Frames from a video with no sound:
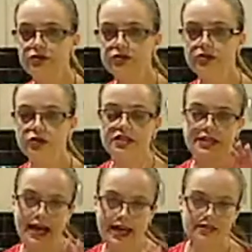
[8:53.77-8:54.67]
for
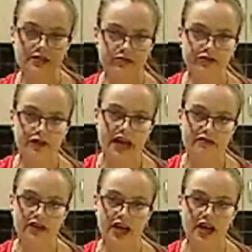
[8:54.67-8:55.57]
taste and
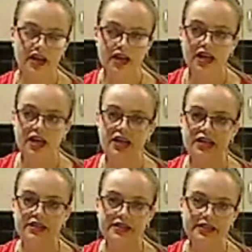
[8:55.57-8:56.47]
flavour,
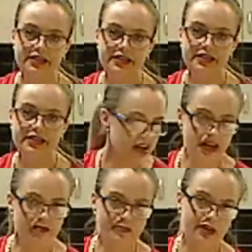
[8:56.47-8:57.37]

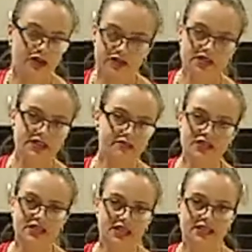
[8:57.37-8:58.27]
never because stuff
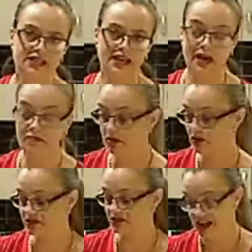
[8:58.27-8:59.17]
sticks in our
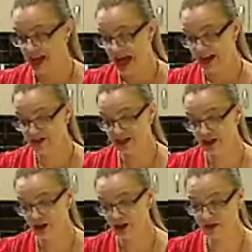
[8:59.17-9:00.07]
pots. And I'll tell
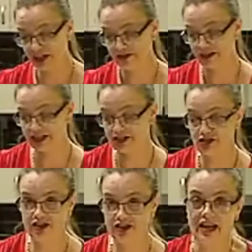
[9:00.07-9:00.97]
you a really funny
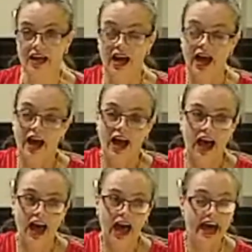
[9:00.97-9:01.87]
story.
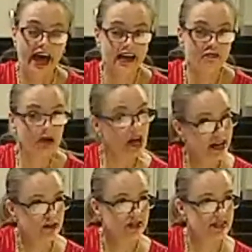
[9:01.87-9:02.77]
At a
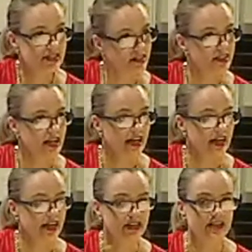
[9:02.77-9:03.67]
party on
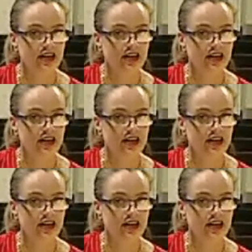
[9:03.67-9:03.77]
Sunday,